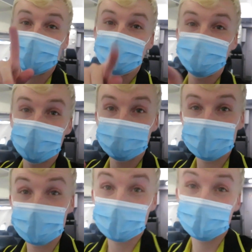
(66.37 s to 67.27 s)
on the airplane.
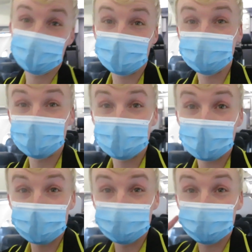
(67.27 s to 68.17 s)
My checks are now done.
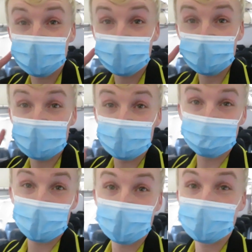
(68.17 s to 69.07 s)
I am flying in the
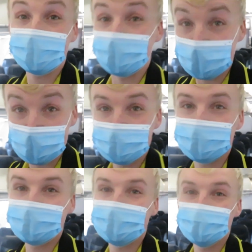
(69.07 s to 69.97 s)
back again
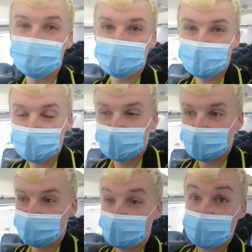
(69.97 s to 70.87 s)
today. Super
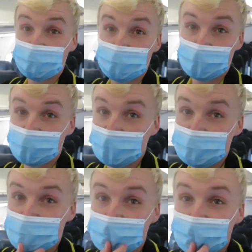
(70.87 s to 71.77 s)
excited. I'm flying with one of my
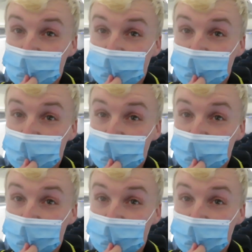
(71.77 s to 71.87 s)
classmates,